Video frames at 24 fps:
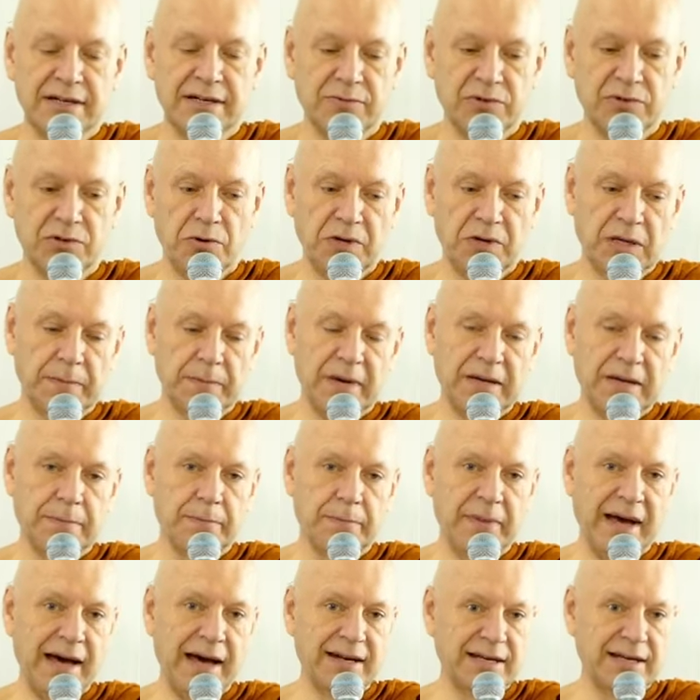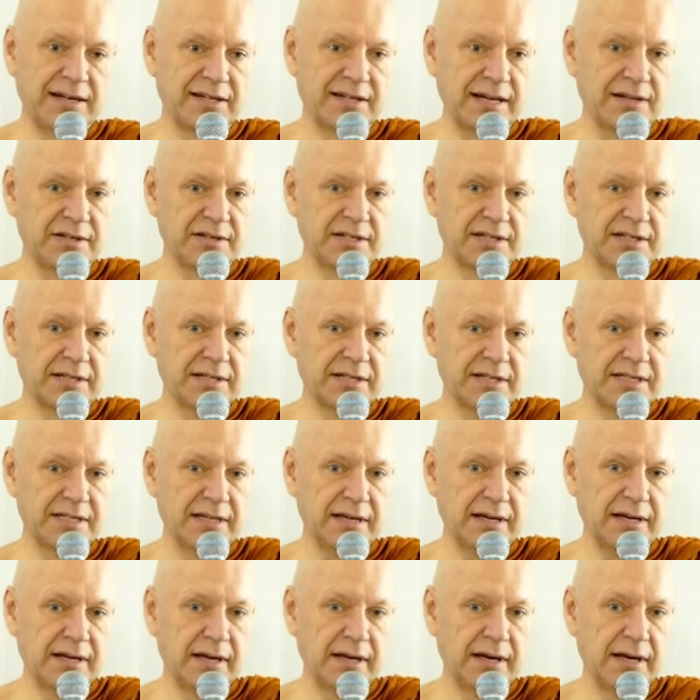We talk about bad intentions,
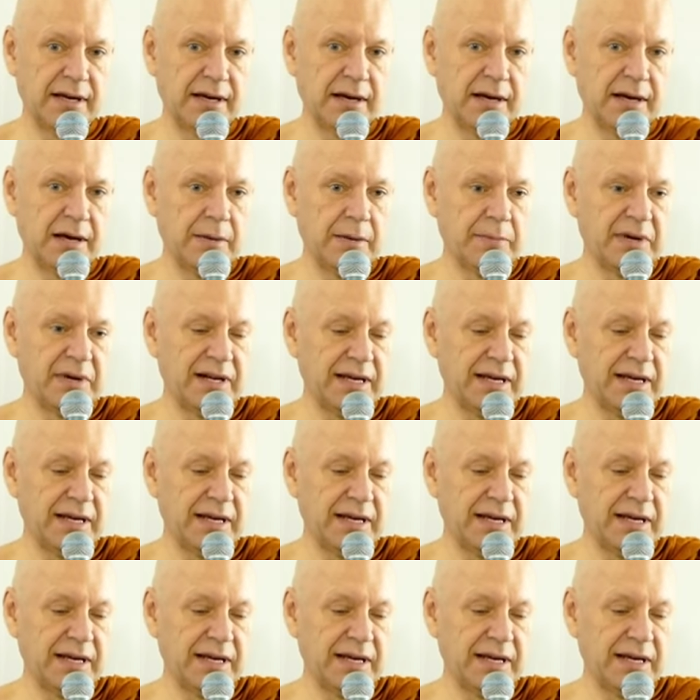but